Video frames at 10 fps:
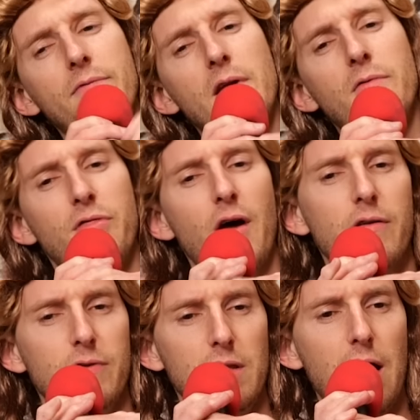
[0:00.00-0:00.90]
I've never
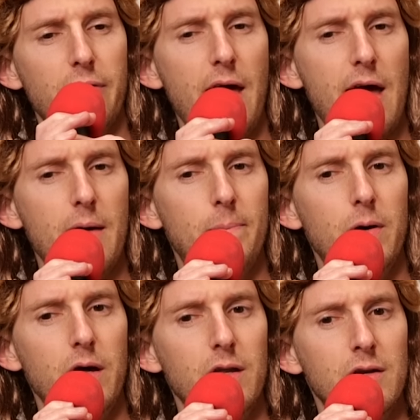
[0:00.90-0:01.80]
thought of it like that, mm-hmm.
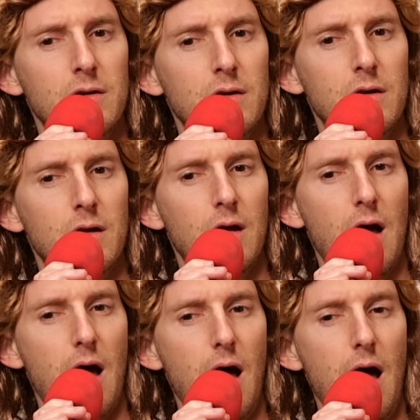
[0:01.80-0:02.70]
but
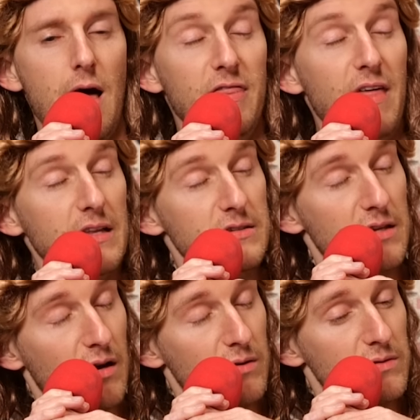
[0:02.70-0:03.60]
that
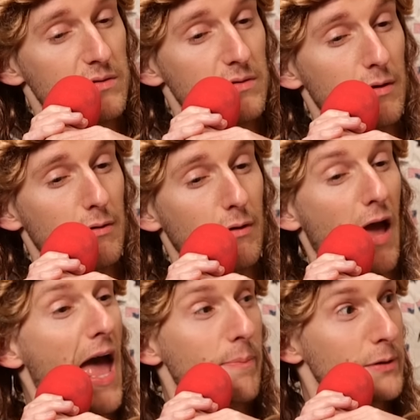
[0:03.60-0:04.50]
sounds
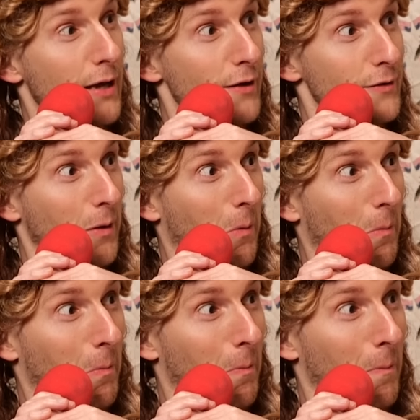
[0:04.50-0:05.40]
appetizing.
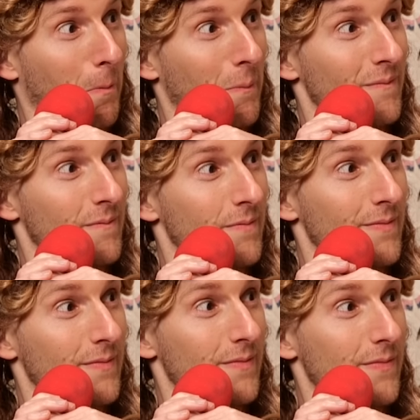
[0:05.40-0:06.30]
Creative.
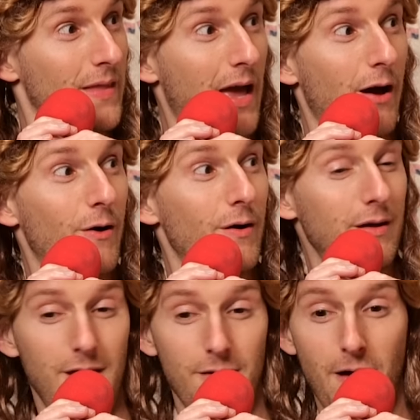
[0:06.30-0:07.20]
Now,
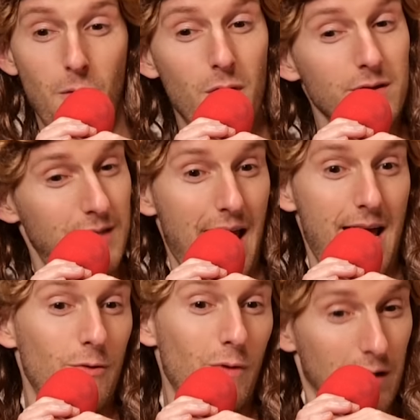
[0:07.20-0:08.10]
if I was
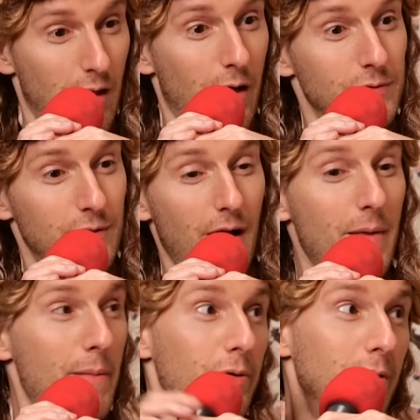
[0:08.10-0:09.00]
at Red Lobster, I
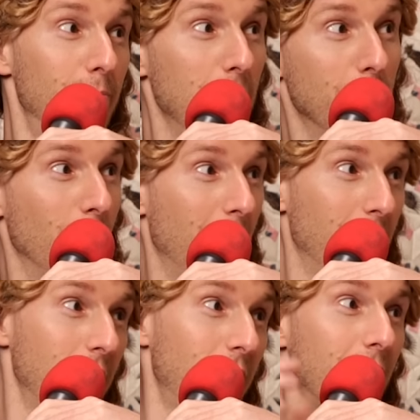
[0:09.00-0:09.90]
might put a bib
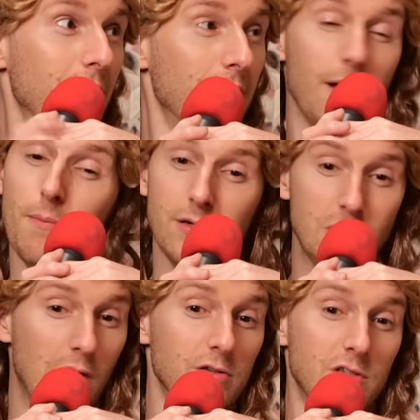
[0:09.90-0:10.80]
around that thing and I might
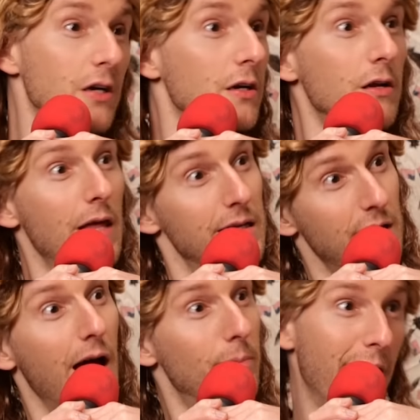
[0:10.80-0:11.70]
start sucking on that
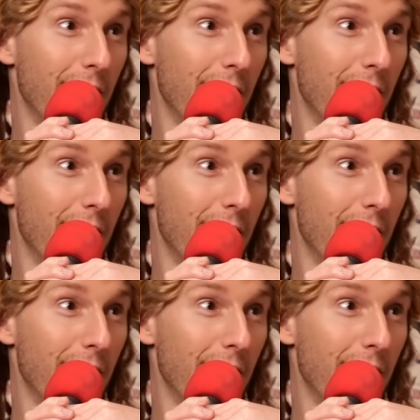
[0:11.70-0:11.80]
side